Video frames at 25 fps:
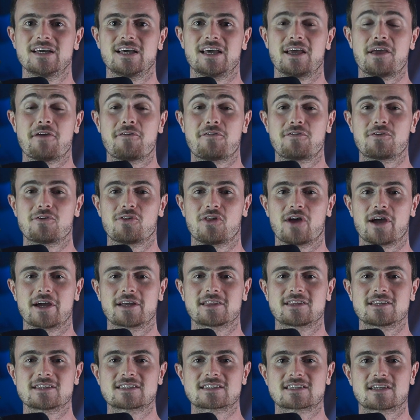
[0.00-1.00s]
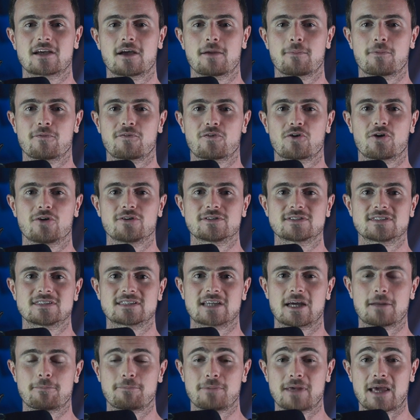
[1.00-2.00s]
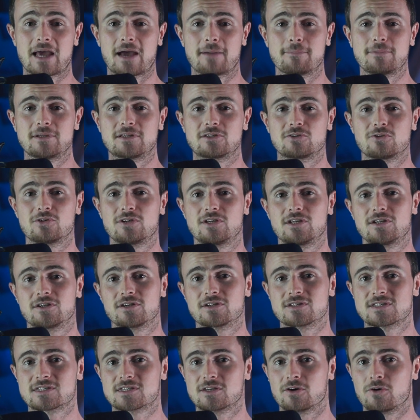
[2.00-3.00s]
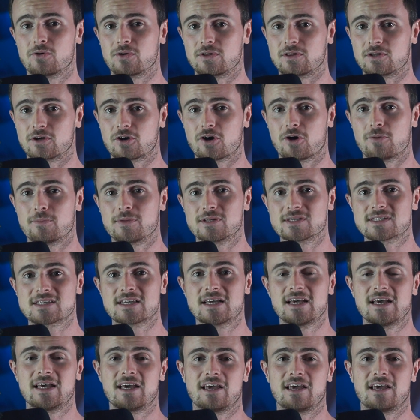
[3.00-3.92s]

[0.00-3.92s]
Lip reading: If you like this type of content, I'd be happy to hear so in the comments.